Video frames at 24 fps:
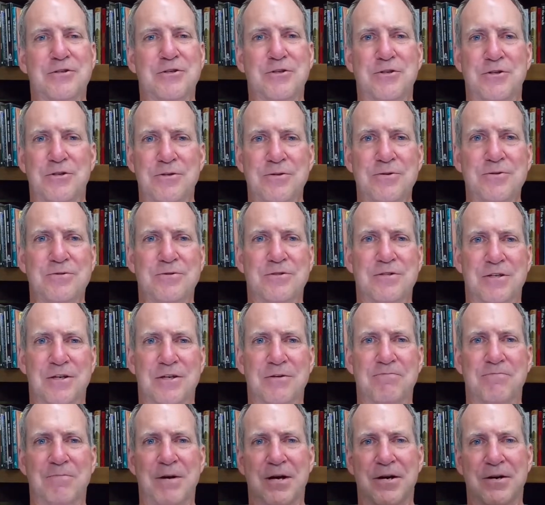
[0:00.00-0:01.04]
huge in
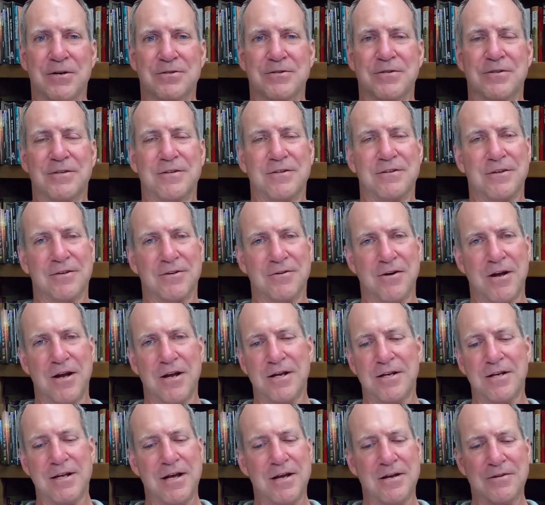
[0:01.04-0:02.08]
comparison, and the
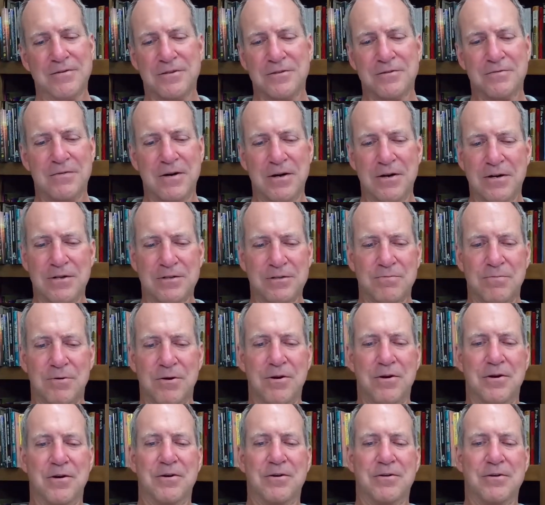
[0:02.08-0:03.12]
crocodile's is very
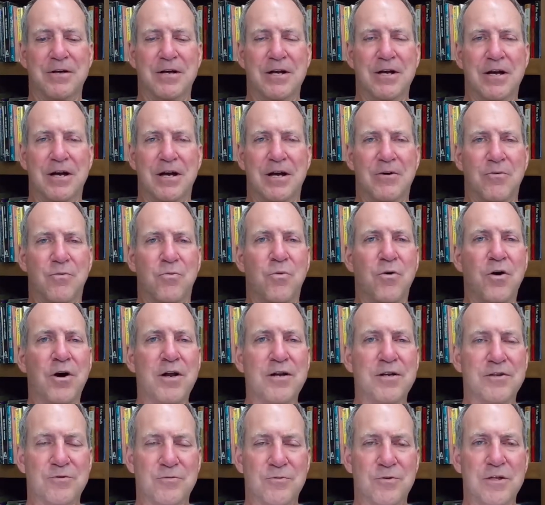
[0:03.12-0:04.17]
small.
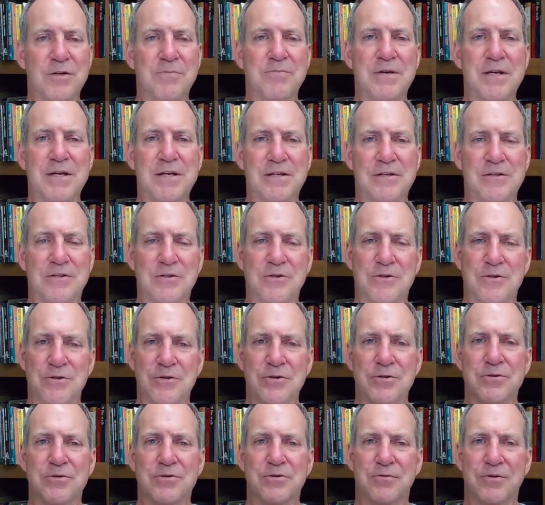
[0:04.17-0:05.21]
One is really be
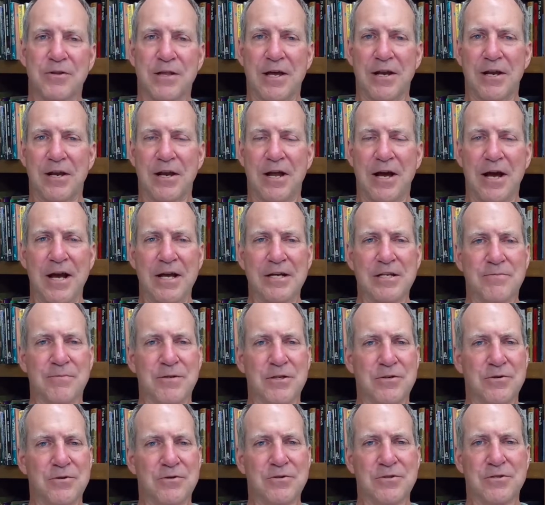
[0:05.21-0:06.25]
used for that lion to be
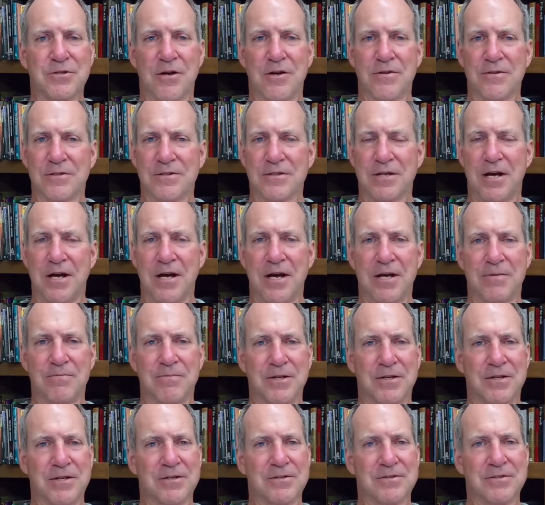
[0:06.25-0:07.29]
used all the time
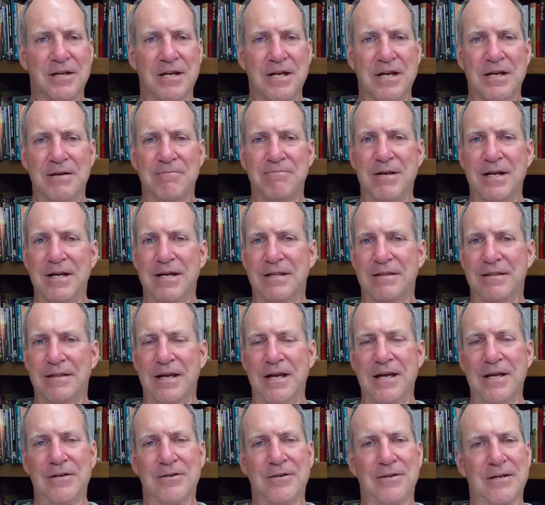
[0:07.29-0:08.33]
because, man,
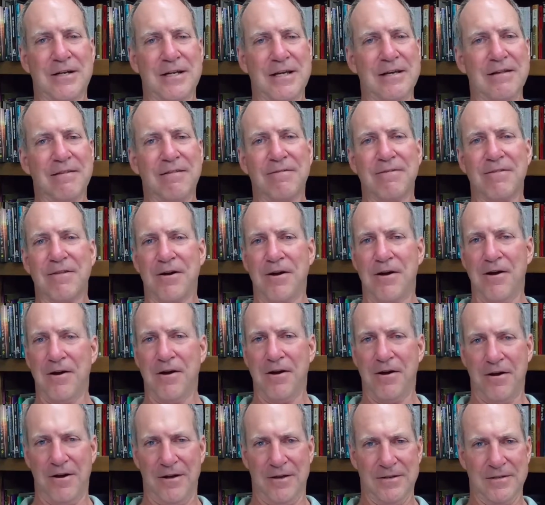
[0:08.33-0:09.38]
they are in the
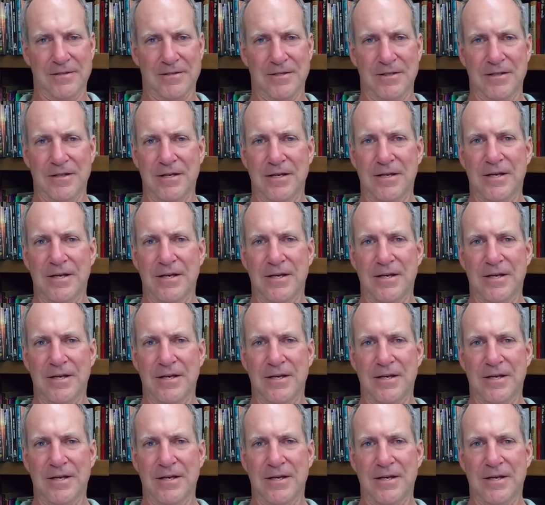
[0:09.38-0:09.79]
hunt.